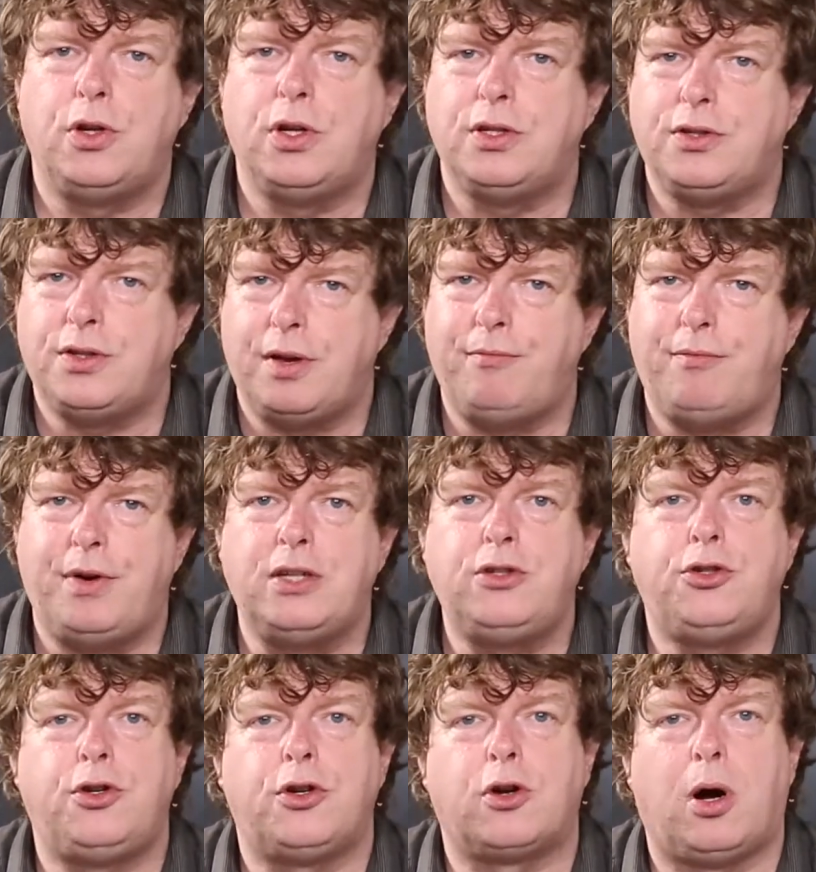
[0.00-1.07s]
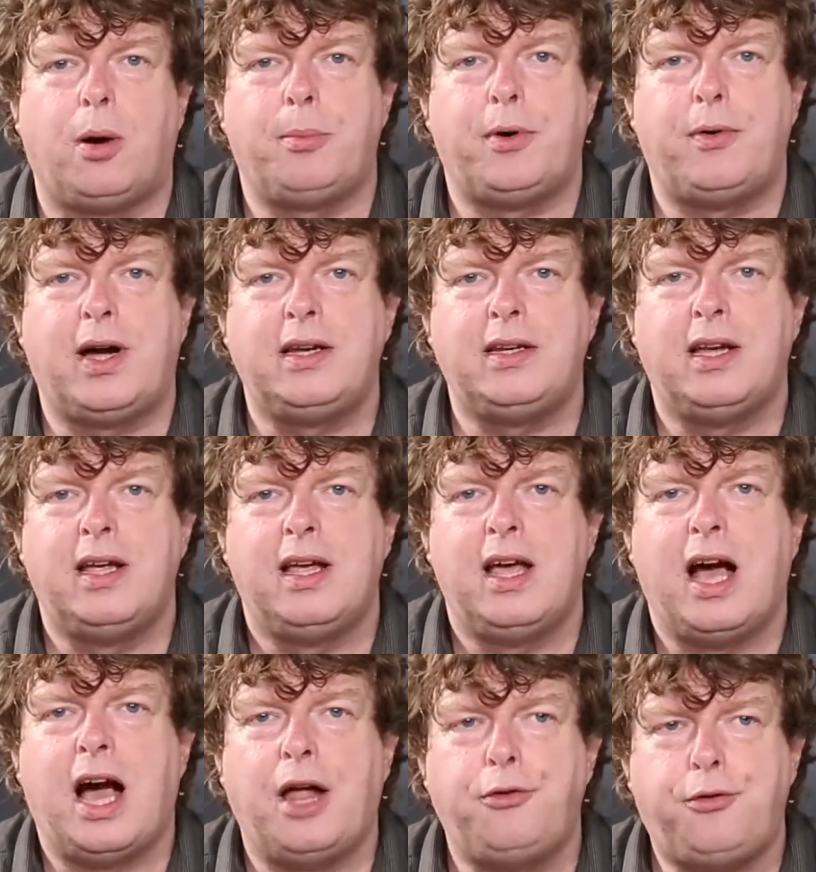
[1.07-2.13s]
who has infringed your copyright
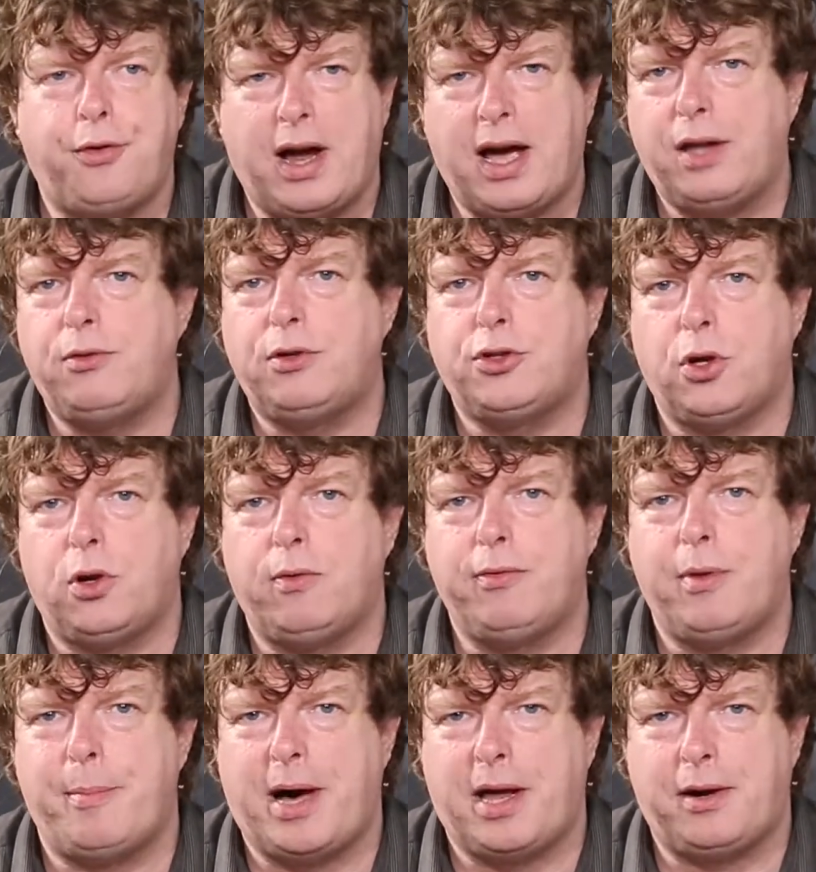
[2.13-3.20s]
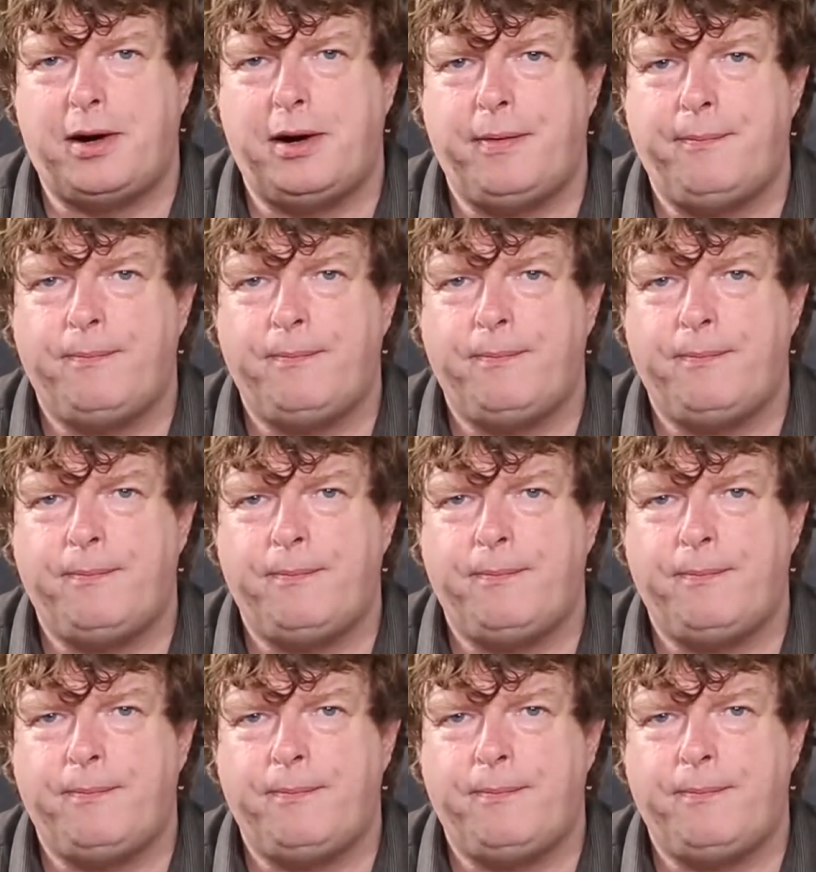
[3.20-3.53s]
and try and resolve the matter.